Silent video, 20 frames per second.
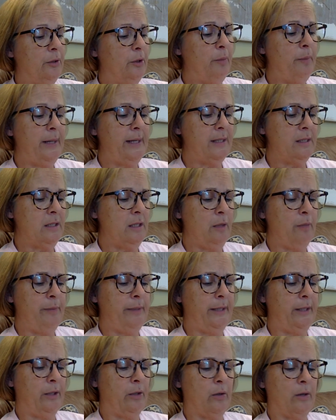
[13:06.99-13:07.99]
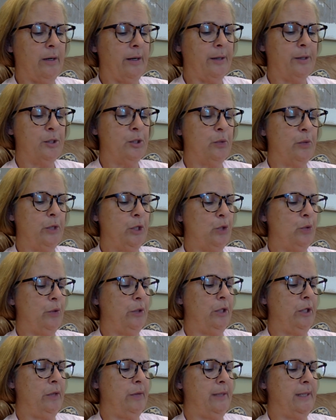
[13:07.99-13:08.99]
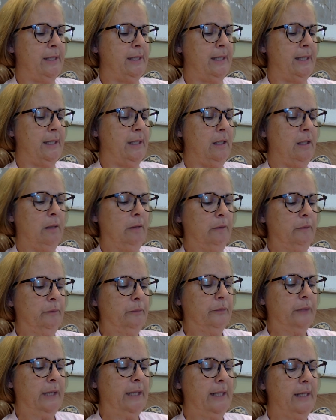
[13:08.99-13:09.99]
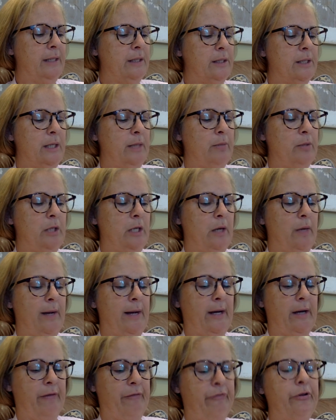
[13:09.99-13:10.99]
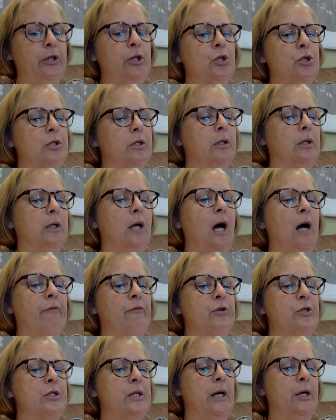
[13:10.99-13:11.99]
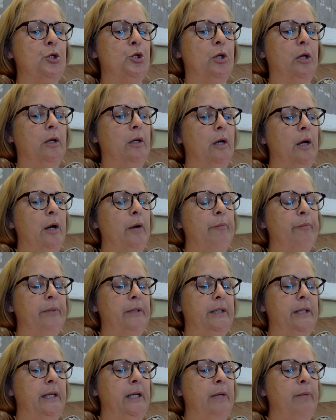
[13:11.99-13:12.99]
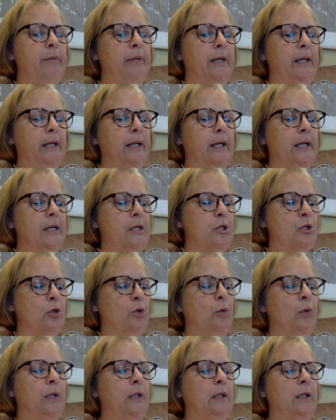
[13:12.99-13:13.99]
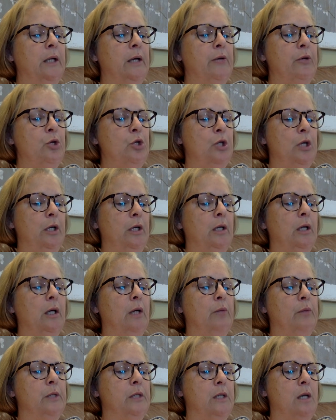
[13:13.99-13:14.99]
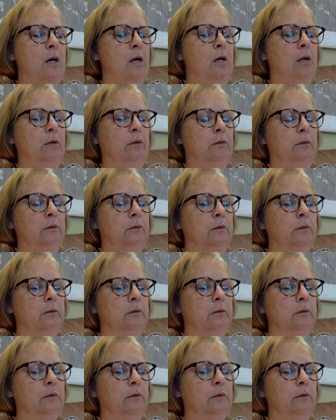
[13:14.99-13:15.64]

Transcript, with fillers: The bed's no better, or I'd switch with you, he said. He didn't seem to know how to finish the conversation, but then he bent and kissed her quickly on the cheek and was gone.